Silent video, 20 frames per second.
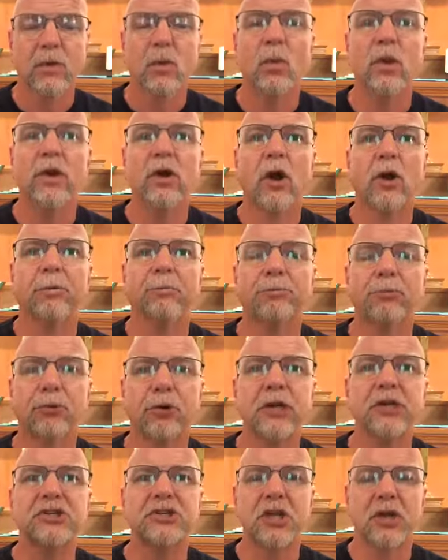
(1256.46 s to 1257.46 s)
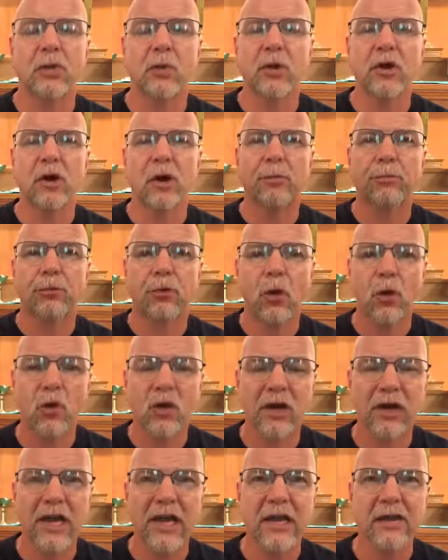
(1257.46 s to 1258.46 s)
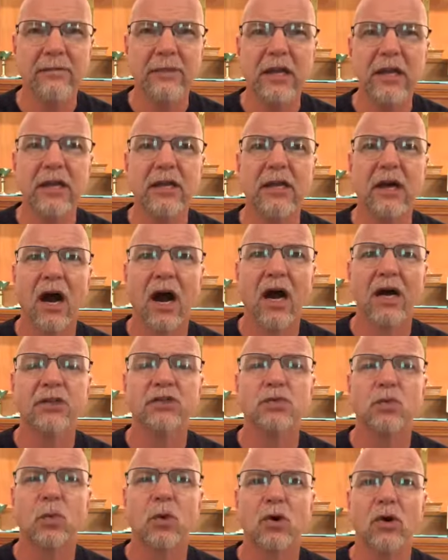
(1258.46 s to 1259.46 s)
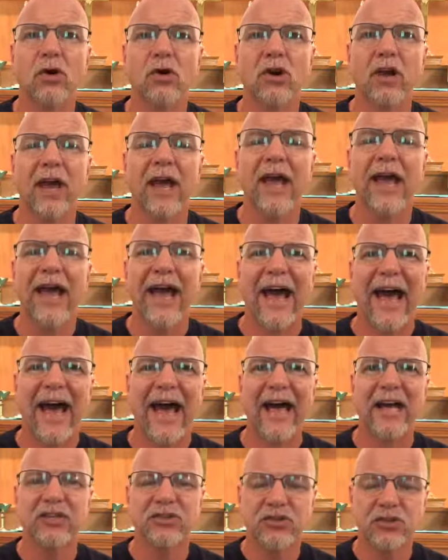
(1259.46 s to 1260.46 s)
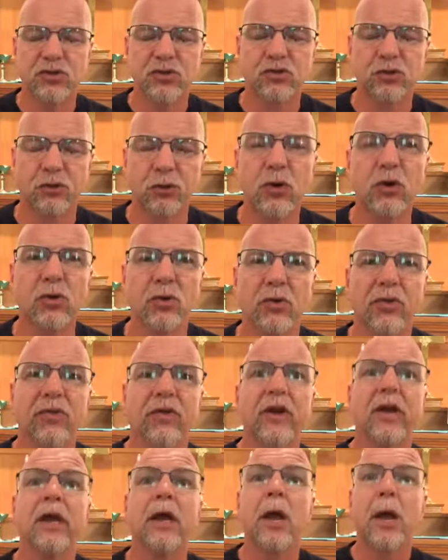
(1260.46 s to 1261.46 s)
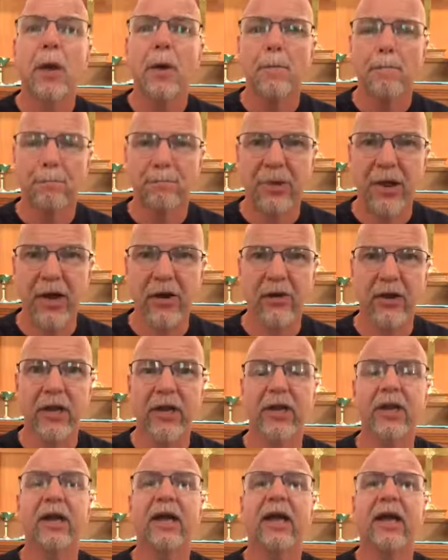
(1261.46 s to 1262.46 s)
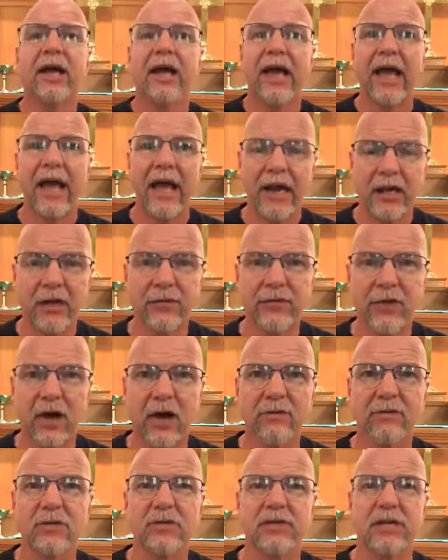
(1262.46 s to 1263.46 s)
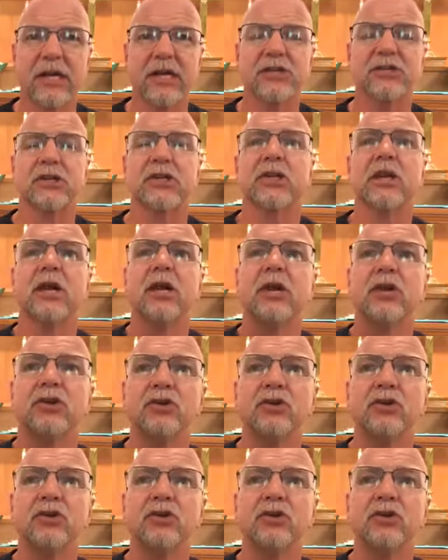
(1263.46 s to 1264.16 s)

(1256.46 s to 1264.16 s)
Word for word: We are preaching. We are proclaiming God's word as truth. Period. End of conversation.